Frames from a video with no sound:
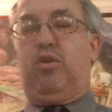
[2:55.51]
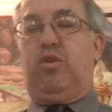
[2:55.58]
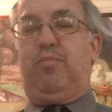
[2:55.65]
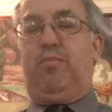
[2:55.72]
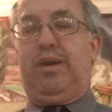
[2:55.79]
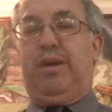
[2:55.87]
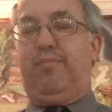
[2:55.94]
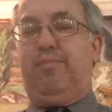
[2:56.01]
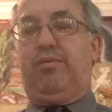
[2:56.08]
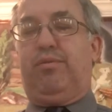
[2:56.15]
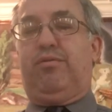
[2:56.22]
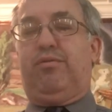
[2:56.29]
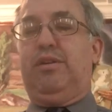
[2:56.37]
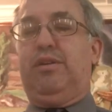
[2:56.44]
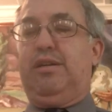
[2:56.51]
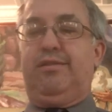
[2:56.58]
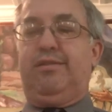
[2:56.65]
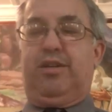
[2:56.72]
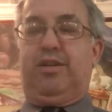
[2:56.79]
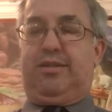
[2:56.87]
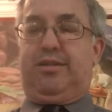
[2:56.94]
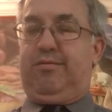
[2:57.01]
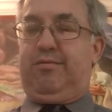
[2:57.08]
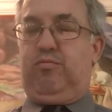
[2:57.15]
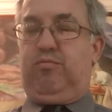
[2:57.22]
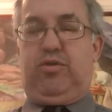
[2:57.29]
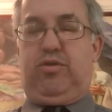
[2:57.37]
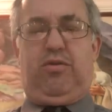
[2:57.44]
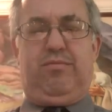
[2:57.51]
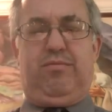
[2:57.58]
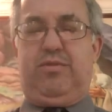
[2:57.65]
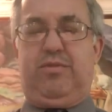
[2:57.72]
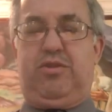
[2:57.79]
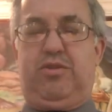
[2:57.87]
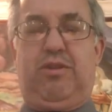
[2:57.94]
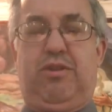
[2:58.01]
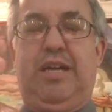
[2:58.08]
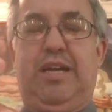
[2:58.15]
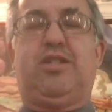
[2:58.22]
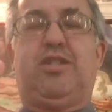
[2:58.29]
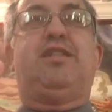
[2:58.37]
where people just were doing strange